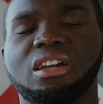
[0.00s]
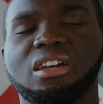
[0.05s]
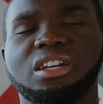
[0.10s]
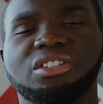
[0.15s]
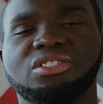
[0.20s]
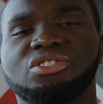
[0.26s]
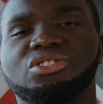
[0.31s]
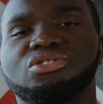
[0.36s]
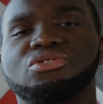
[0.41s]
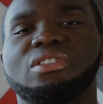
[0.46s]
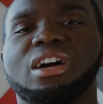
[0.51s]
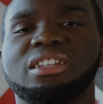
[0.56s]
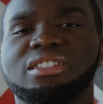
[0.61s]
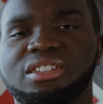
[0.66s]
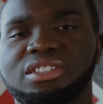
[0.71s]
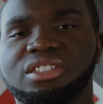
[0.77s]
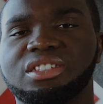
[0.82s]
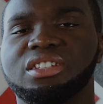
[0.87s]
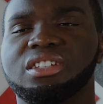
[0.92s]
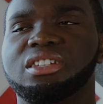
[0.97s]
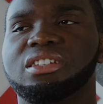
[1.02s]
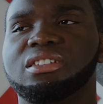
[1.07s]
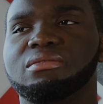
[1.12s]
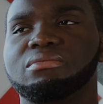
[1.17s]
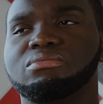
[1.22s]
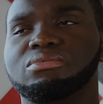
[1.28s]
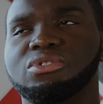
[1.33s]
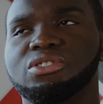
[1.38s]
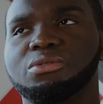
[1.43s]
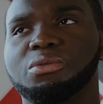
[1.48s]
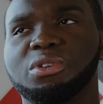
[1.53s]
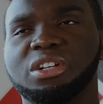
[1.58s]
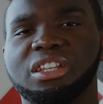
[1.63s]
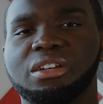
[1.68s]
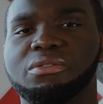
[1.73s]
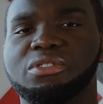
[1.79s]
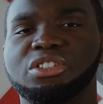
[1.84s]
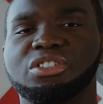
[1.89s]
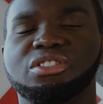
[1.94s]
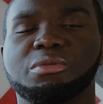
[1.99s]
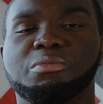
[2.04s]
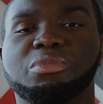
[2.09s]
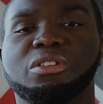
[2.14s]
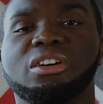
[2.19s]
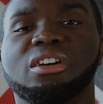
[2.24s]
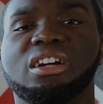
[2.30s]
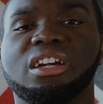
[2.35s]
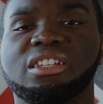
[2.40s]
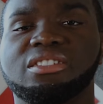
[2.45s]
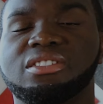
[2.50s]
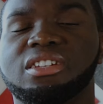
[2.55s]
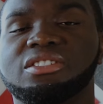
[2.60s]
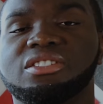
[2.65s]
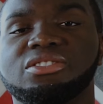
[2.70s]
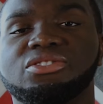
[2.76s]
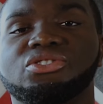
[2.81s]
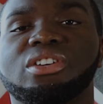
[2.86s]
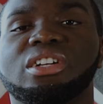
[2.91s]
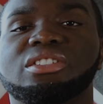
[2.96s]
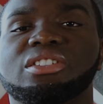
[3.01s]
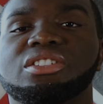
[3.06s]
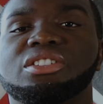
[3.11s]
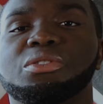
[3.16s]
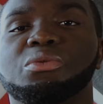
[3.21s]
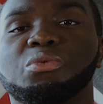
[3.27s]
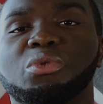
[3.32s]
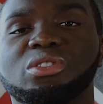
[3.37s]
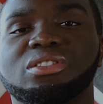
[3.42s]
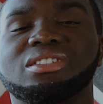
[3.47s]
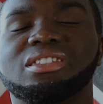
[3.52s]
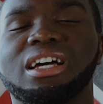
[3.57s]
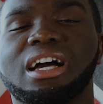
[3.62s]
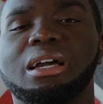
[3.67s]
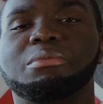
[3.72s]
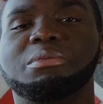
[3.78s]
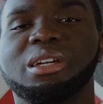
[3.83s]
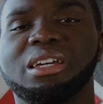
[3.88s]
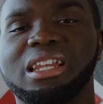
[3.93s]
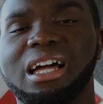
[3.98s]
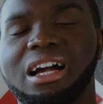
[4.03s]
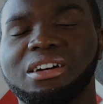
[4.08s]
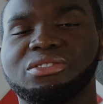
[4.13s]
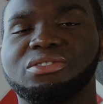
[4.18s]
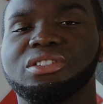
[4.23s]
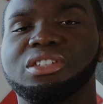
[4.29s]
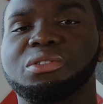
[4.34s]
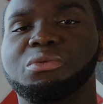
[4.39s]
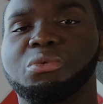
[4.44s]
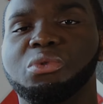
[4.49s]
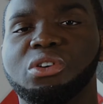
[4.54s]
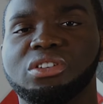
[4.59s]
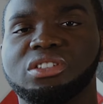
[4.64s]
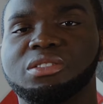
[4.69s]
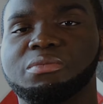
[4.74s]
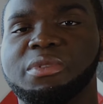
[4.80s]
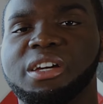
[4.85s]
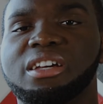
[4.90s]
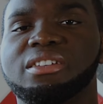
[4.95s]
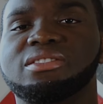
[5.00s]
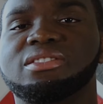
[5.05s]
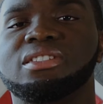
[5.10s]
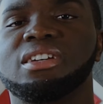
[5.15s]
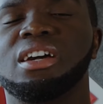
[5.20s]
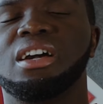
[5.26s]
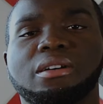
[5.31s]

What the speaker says: each strategy, you know, whenever you deploy a certain strategy, what time it actually works best.